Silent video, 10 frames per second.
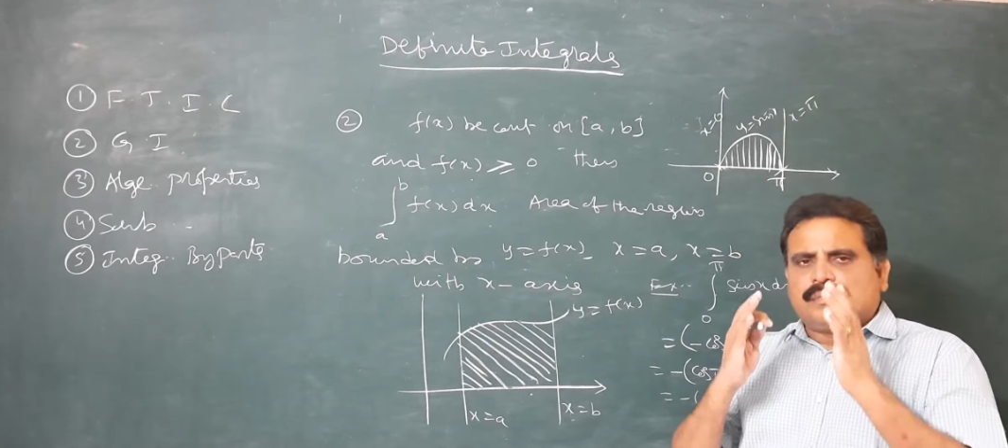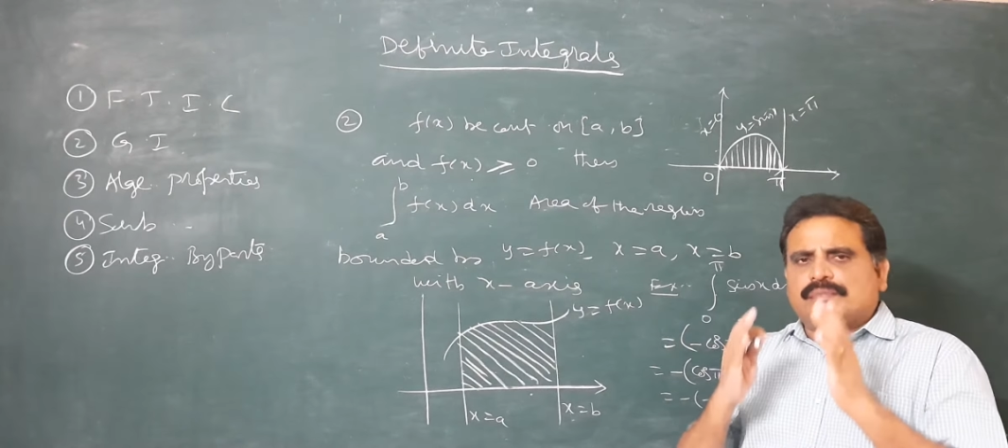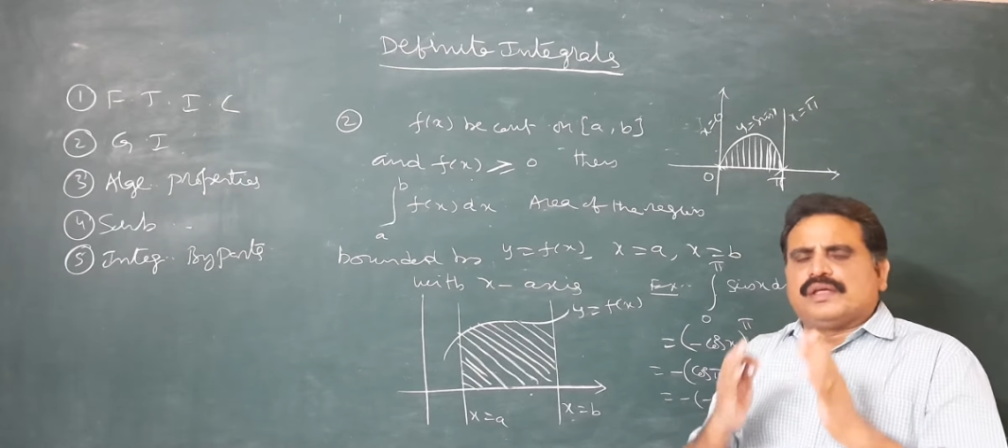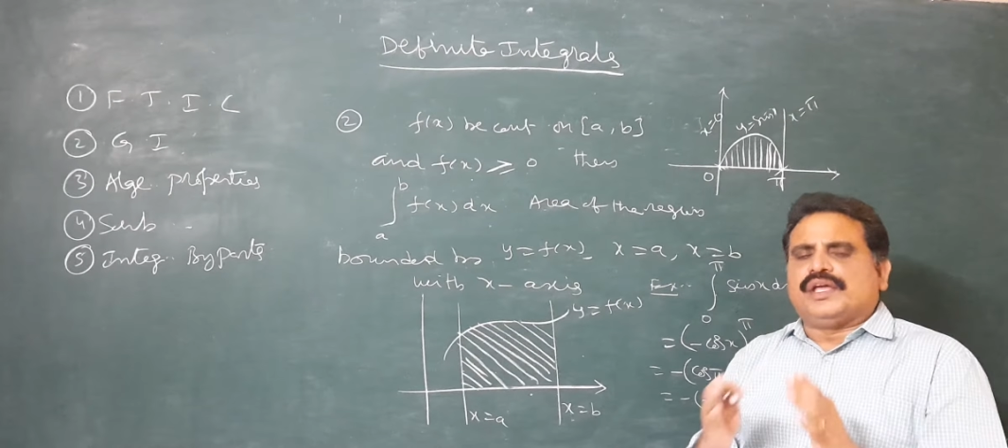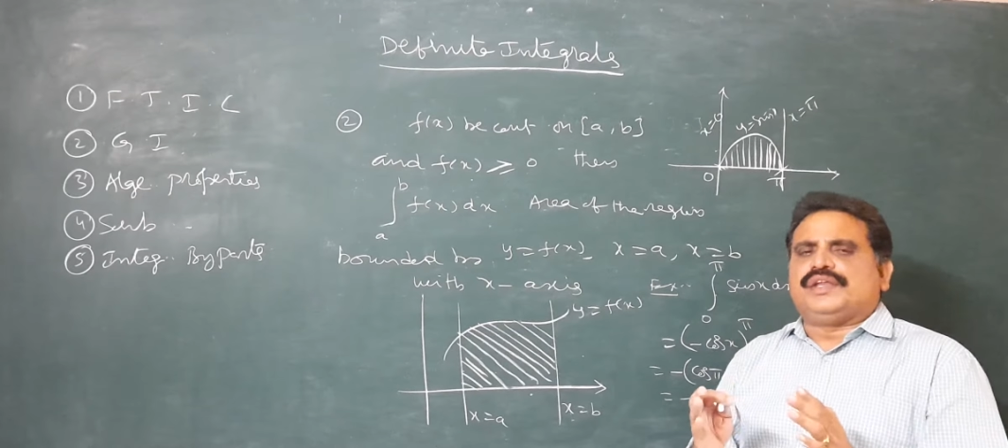
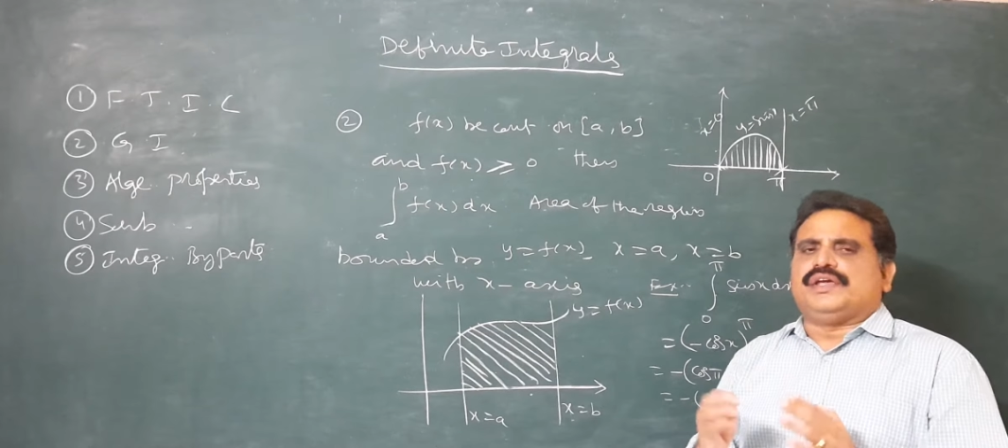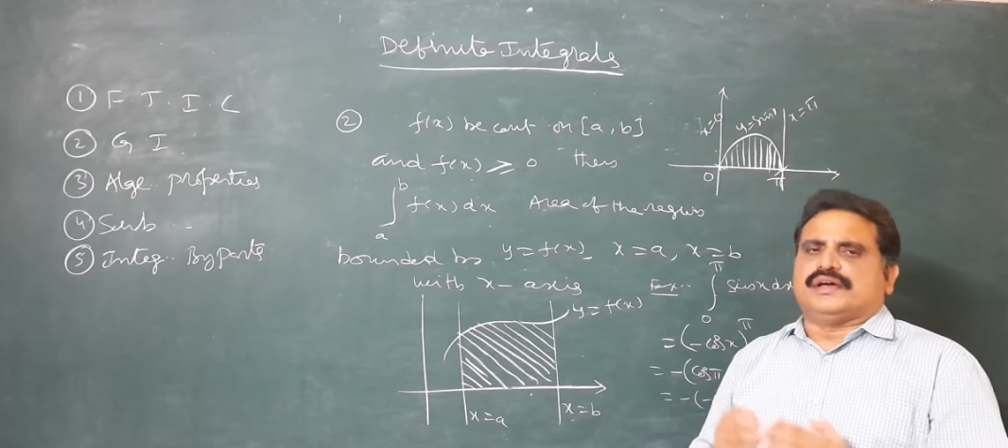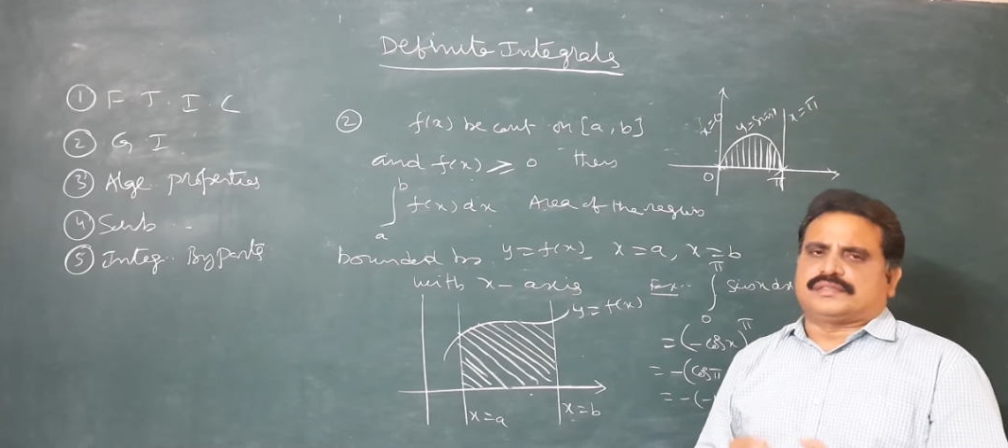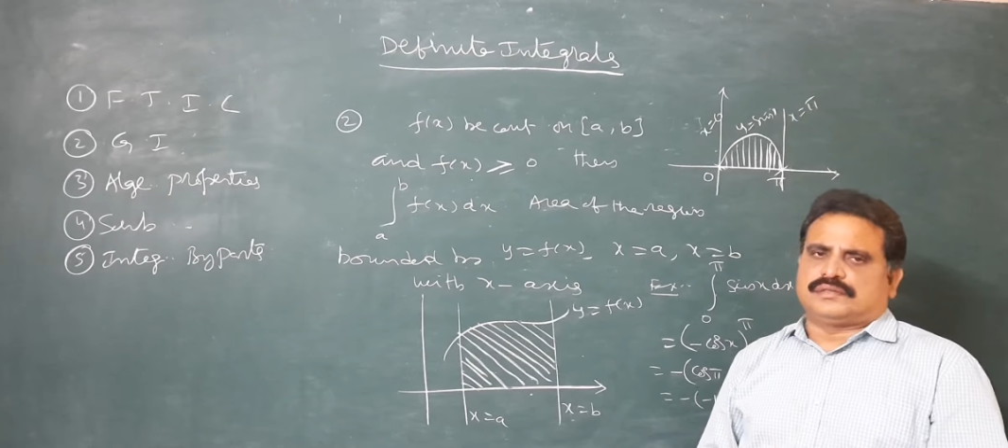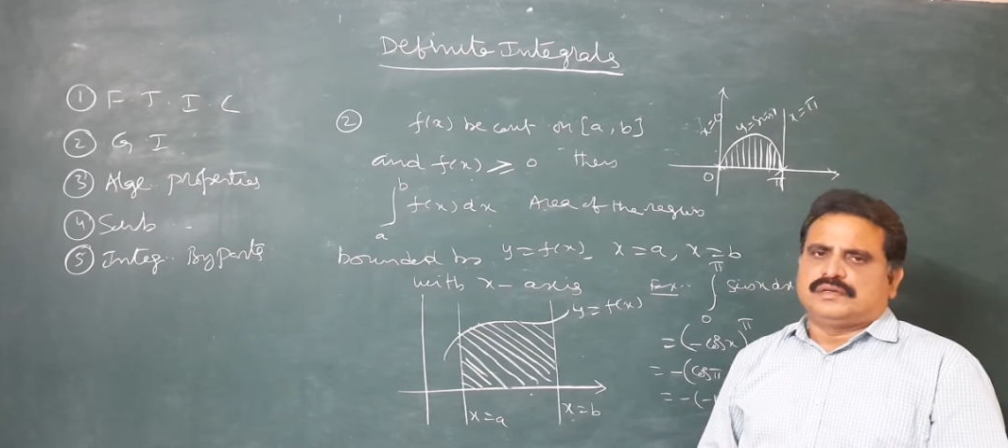
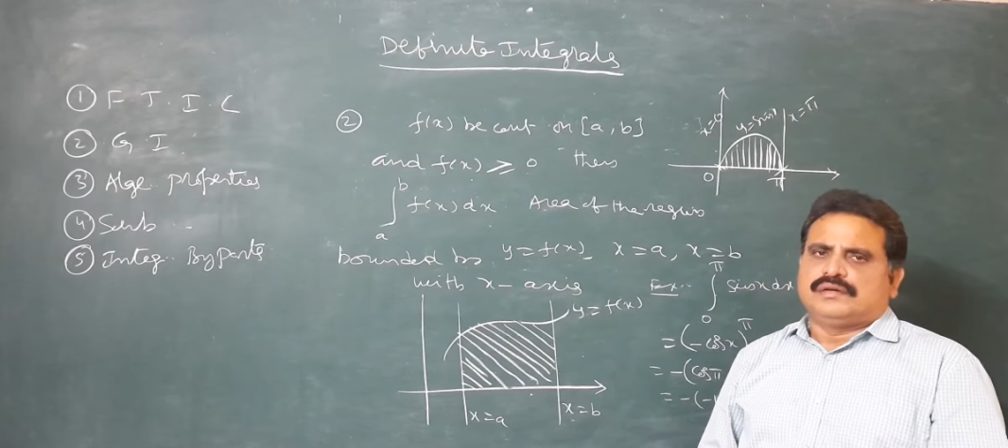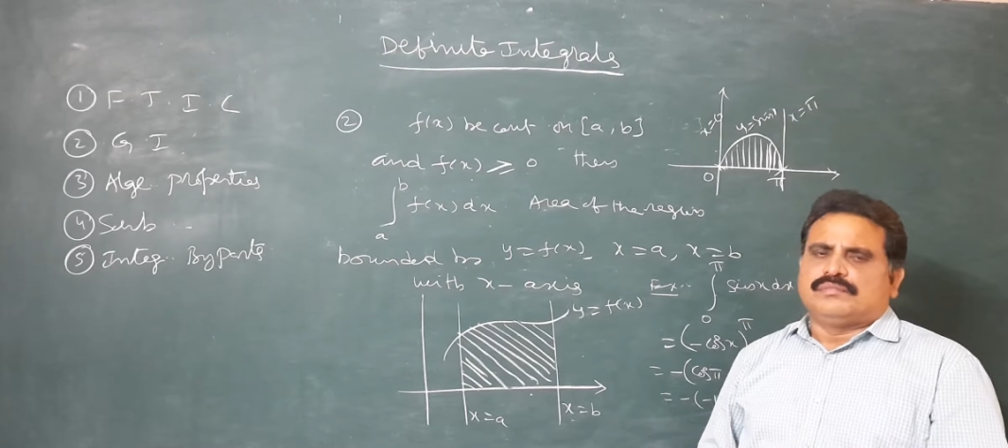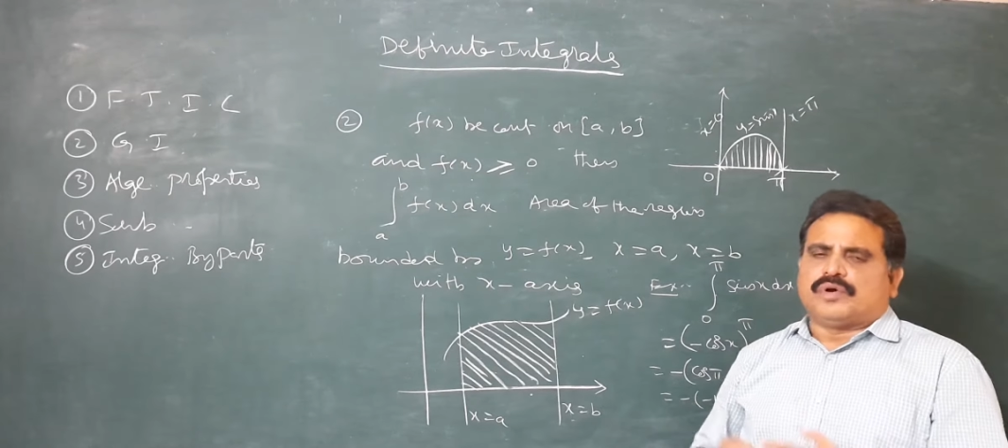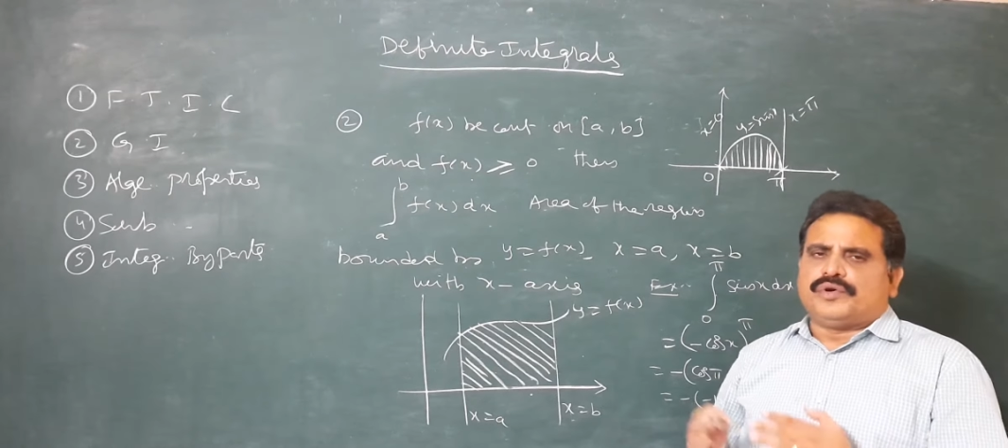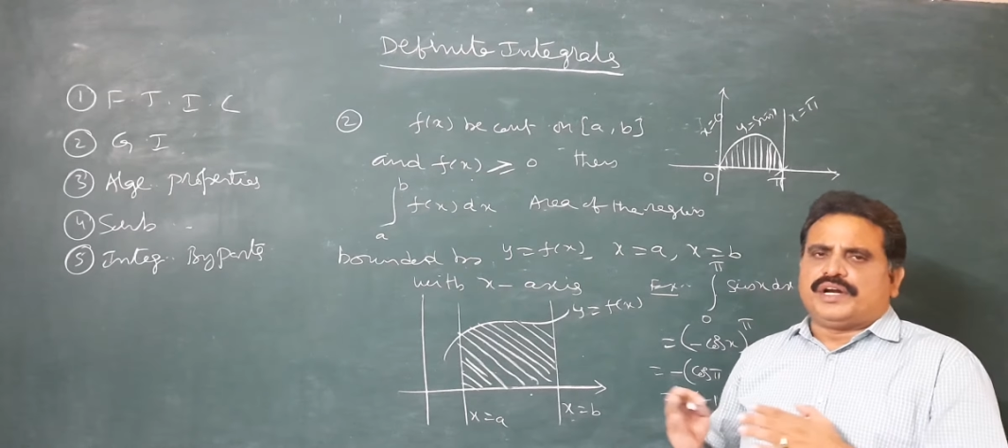areas
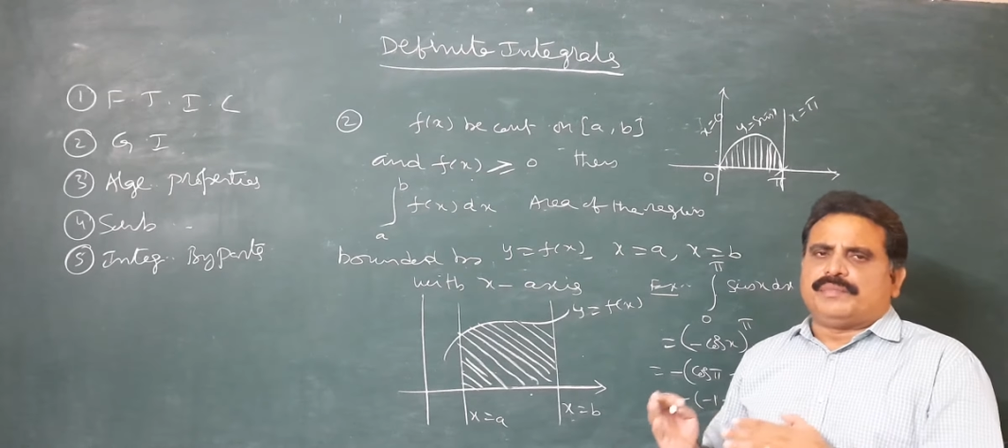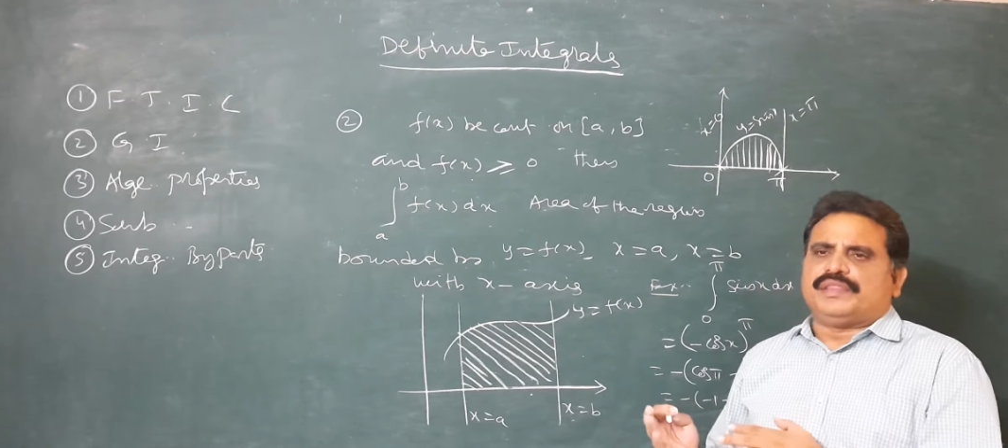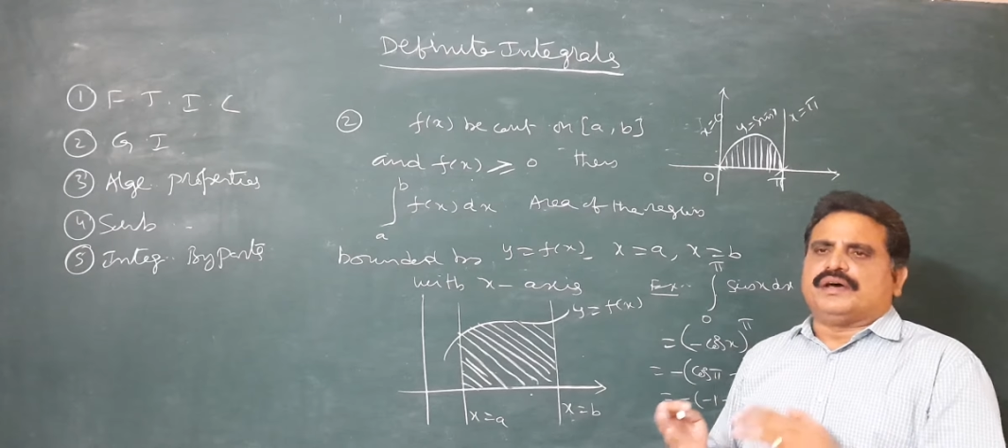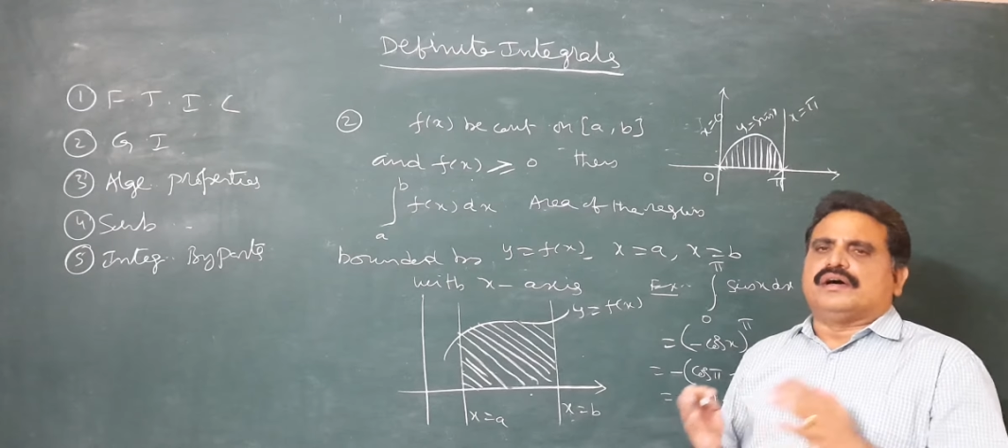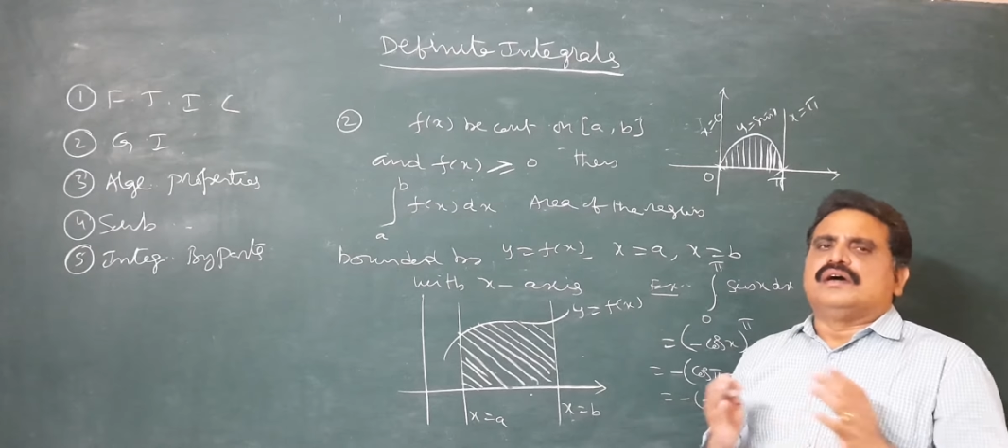bounded by
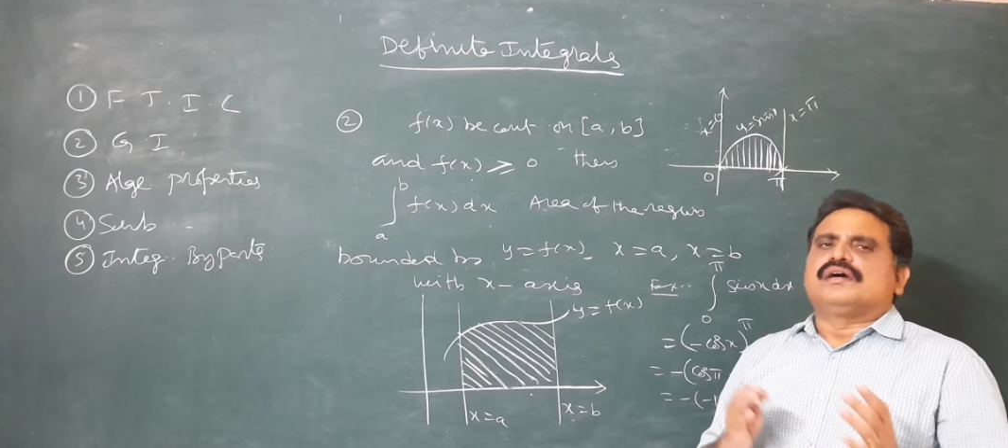the